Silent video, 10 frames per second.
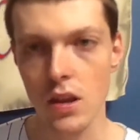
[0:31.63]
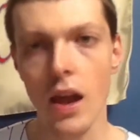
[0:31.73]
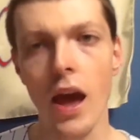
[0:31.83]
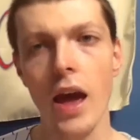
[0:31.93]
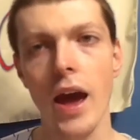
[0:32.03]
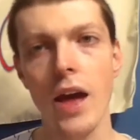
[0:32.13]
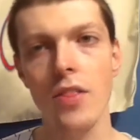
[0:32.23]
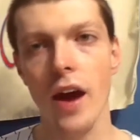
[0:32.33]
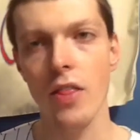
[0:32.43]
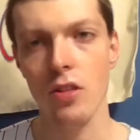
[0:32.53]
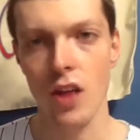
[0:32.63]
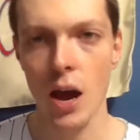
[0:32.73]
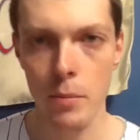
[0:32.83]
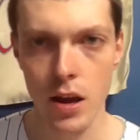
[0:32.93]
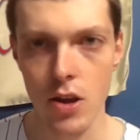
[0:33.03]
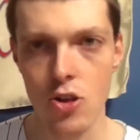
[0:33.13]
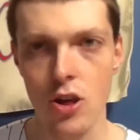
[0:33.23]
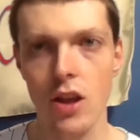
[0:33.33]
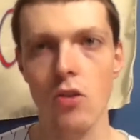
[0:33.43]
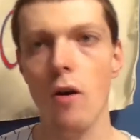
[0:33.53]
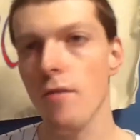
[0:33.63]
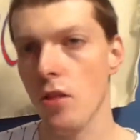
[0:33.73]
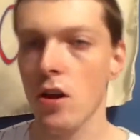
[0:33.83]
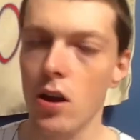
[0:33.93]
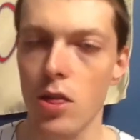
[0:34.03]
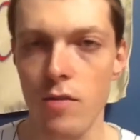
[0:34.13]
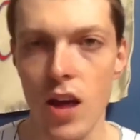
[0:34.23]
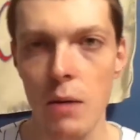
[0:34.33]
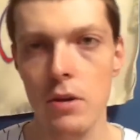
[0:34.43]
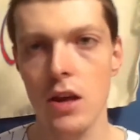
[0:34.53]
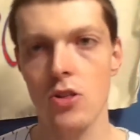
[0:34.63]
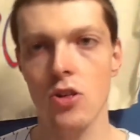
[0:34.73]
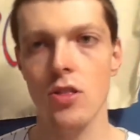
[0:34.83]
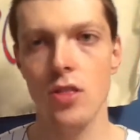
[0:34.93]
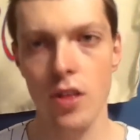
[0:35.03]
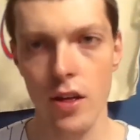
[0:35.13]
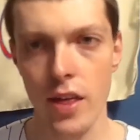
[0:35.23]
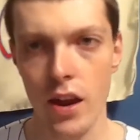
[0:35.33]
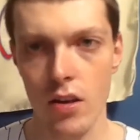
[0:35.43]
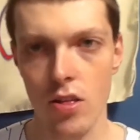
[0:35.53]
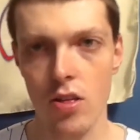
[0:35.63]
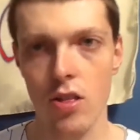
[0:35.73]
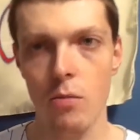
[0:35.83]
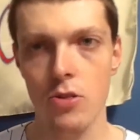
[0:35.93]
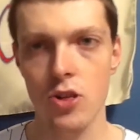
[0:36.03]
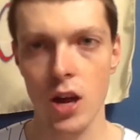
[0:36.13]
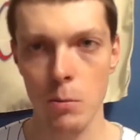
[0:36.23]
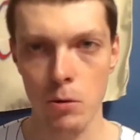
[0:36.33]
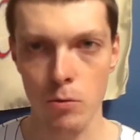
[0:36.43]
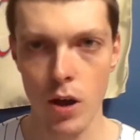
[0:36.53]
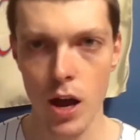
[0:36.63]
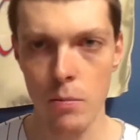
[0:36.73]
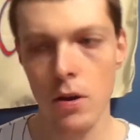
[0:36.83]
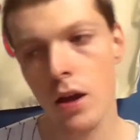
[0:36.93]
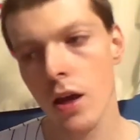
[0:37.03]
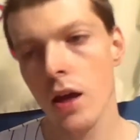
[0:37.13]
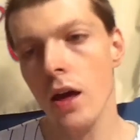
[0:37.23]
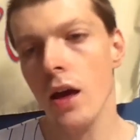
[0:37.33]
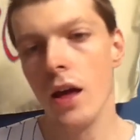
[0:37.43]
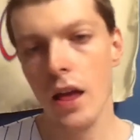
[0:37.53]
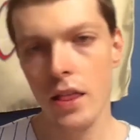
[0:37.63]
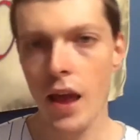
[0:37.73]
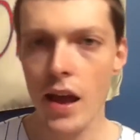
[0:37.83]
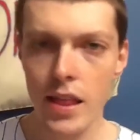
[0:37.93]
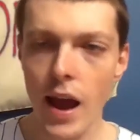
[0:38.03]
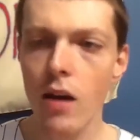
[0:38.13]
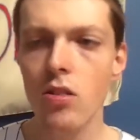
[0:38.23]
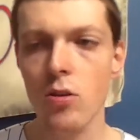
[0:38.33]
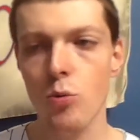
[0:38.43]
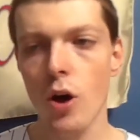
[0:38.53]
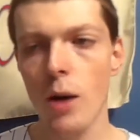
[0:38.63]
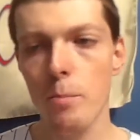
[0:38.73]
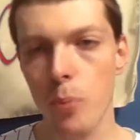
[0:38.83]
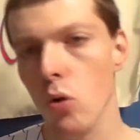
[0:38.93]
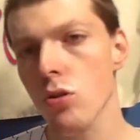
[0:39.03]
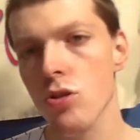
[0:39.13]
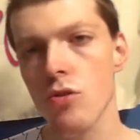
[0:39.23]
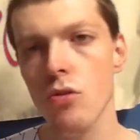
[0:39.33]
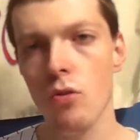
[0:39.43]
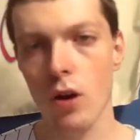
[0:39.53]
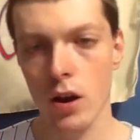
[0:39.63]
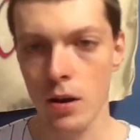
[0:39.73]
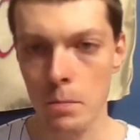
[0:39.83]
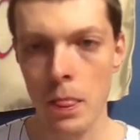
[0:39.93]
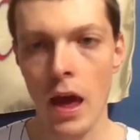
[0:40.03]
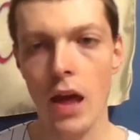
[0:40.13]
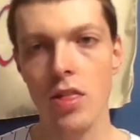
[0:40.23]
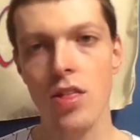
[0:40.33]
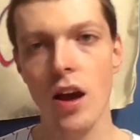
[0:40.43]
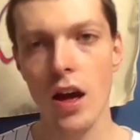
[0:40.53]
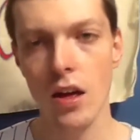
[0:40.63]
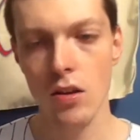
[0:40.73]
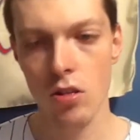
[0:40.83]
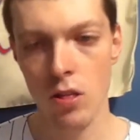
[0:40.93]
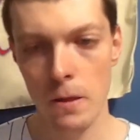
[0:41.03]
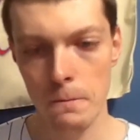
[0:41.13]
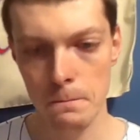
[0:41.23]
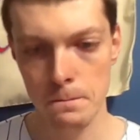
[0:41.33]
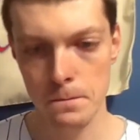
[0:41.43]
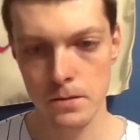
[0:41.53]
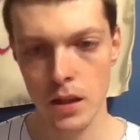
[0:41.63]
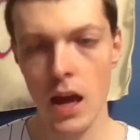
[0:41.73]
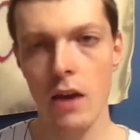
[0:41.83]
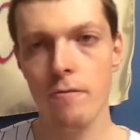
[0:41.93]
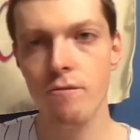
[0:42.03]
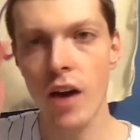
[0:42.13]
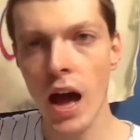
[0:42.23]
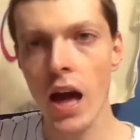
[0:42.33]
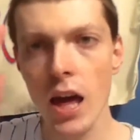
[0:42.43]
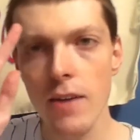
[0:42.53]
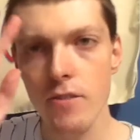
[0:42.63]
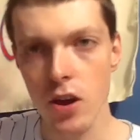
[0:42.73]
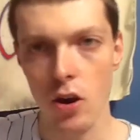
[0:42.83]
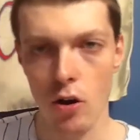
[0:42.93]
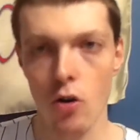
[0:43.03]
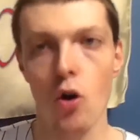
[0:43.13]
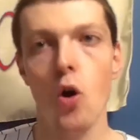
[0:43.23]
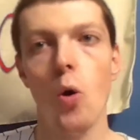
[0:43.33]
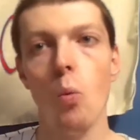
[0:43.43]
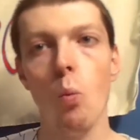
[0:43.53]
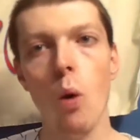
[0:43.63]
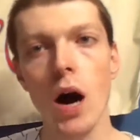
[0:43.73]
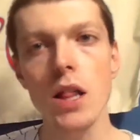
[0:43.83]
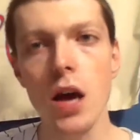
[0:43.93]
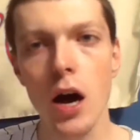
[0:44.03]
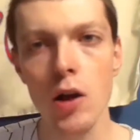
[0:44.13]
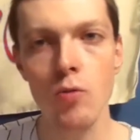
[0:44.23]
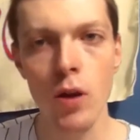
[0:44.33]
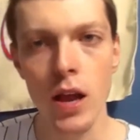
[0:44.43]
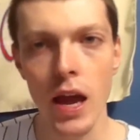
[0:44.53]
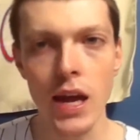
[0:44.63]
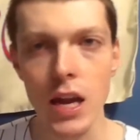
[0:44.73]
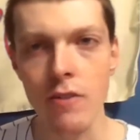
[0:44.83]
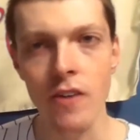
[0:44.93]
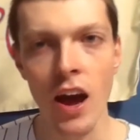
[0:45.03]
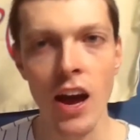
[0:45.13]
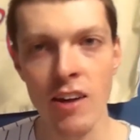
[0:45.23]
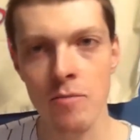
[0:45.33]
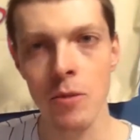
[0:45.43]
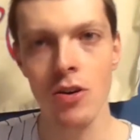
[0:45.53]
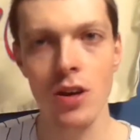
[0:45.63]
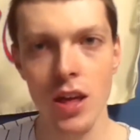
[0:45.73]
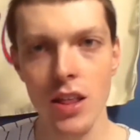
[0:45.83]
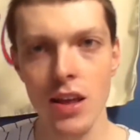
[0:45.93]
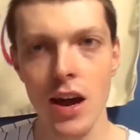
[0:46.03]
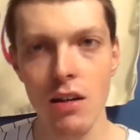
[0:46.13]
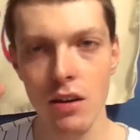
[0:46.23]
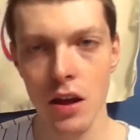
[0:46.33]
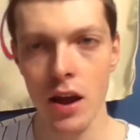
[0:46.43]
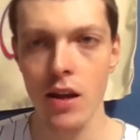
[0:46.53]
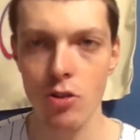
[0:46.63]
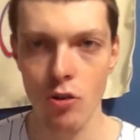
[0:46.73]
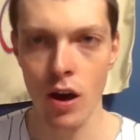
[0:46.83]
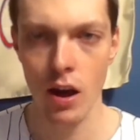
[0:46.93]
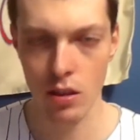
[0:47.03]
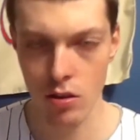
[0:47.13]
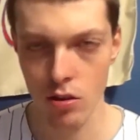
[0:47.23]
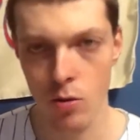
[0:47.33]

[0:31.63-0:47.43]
and the domination and all the nuggets of domination that existed with Jacob deGrom. Now deGrom bolts New York and signs a 5-year, $185 million contract